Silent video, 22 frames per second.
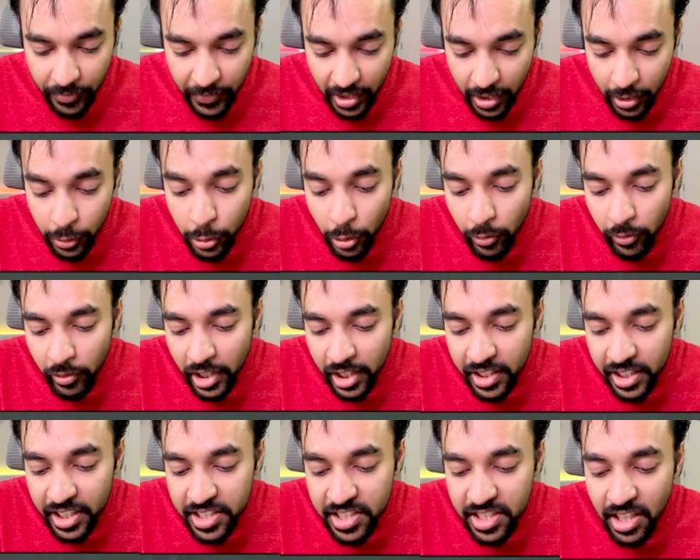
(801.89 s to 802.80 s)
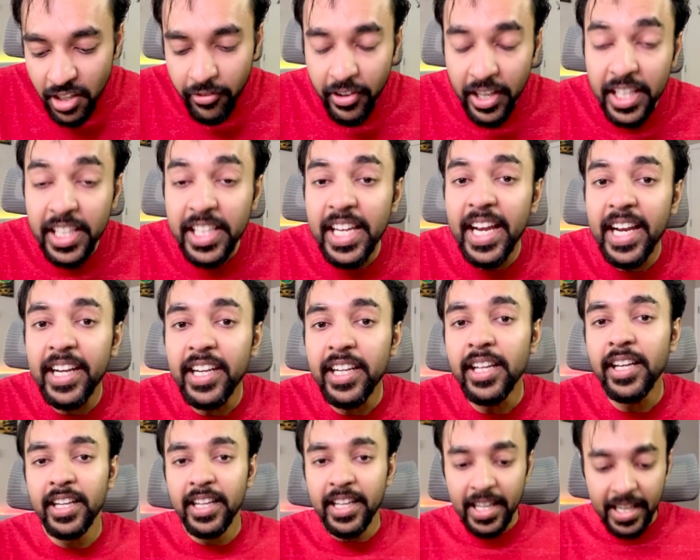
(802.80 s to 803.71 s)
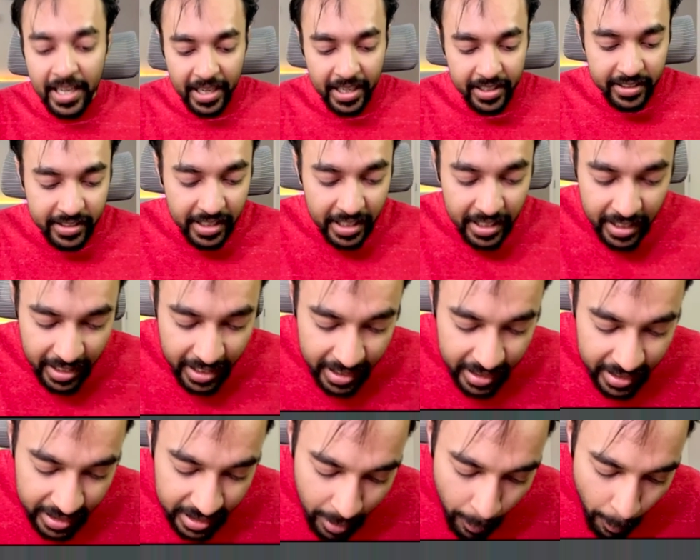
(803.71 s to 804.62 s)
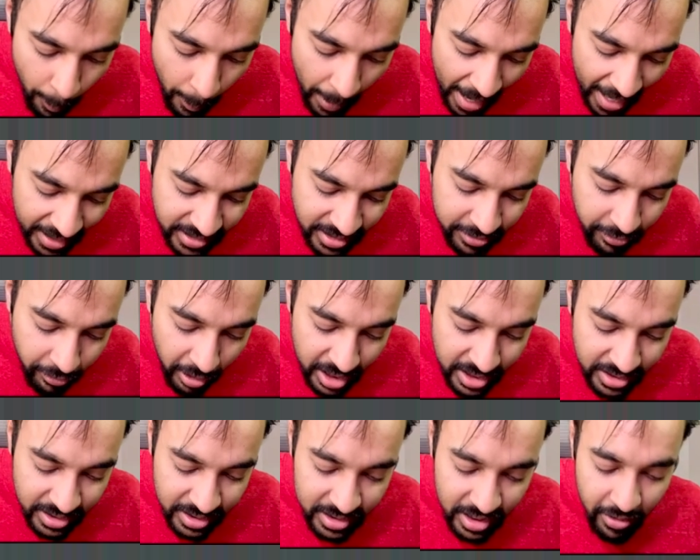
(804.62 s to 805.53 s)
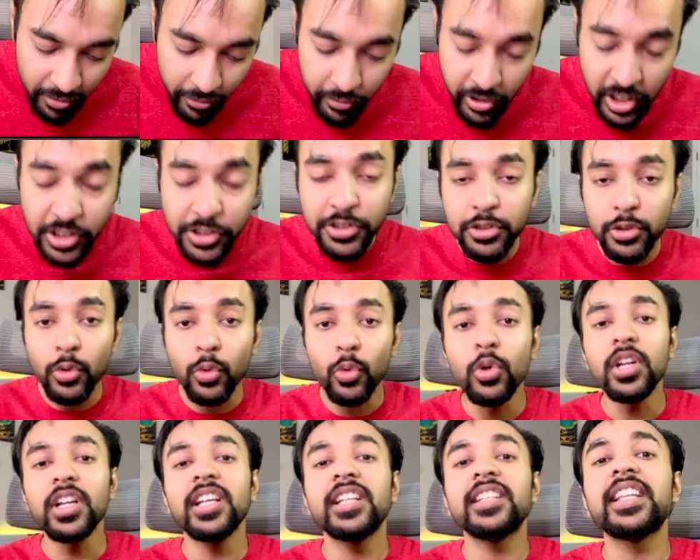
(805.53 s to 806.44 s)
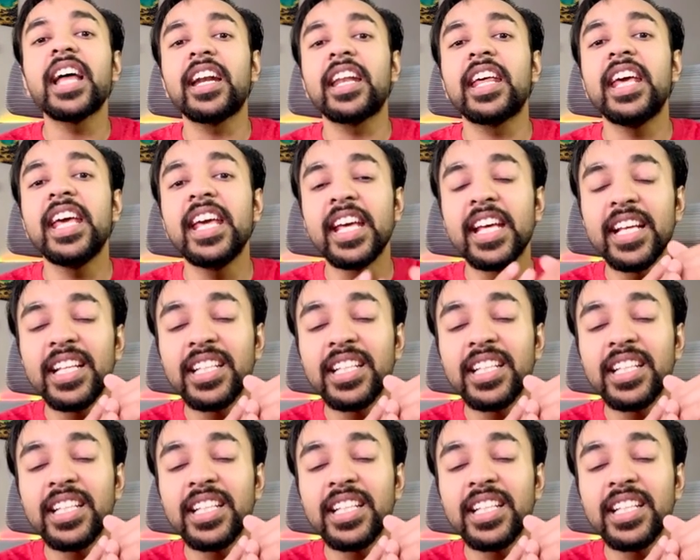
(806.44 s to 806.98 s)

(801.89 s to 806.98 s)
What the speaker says: you will reach the very end and then the max ones will store that, hey,